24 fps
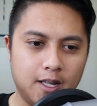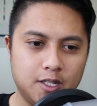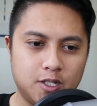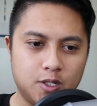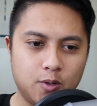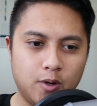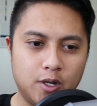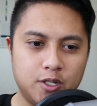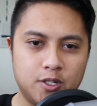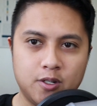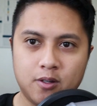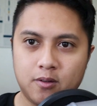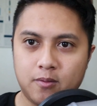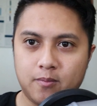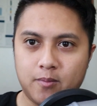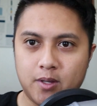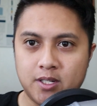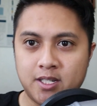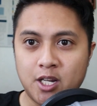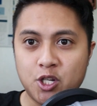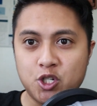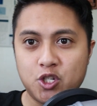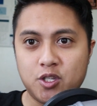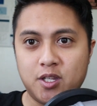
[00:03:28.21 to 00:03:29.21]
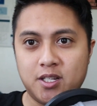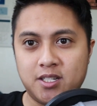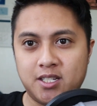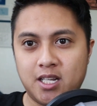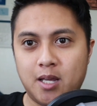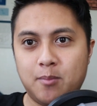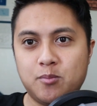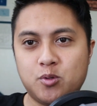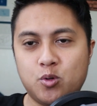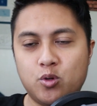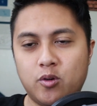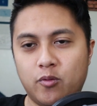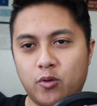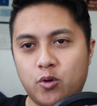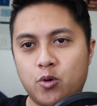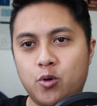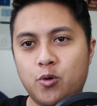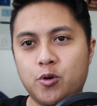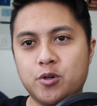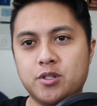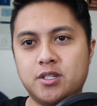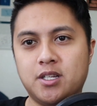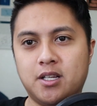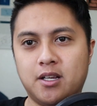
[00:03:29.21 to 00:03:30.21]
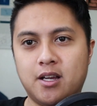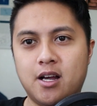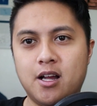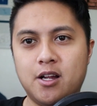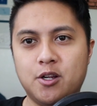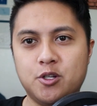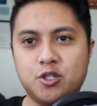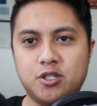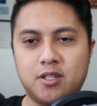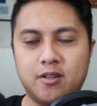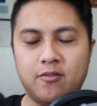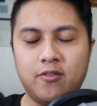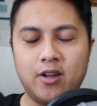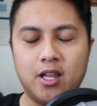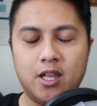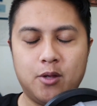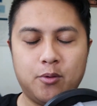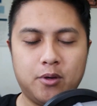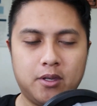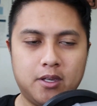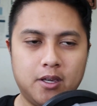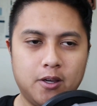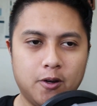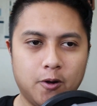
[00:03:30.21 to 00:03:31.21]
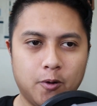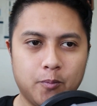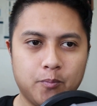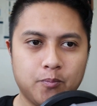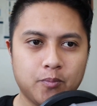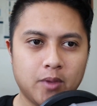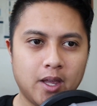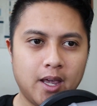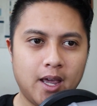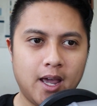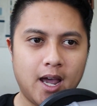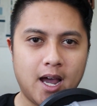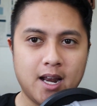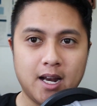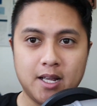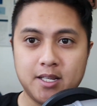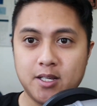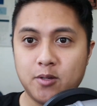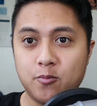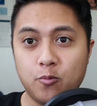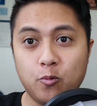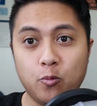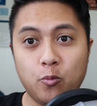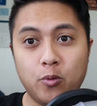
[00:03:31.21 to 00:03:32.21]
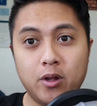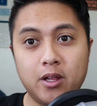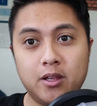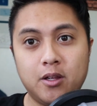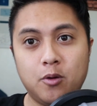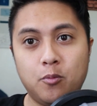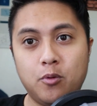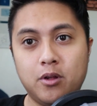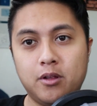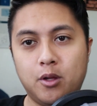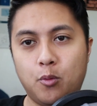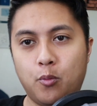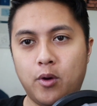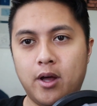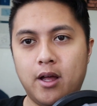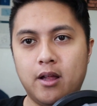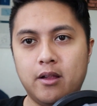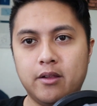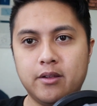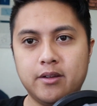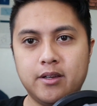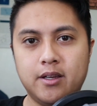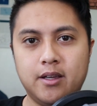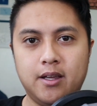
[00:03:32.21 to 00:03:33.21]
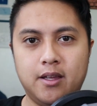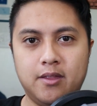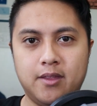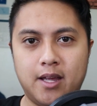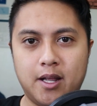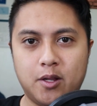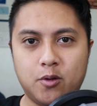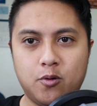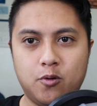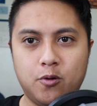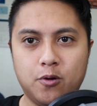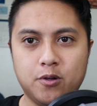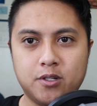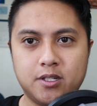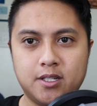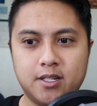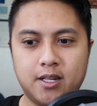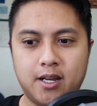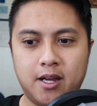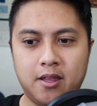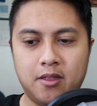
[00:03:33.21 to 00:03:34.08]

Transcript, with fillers: And so I took essentially the same sort of course in college the following year, and I did really, really well in that course.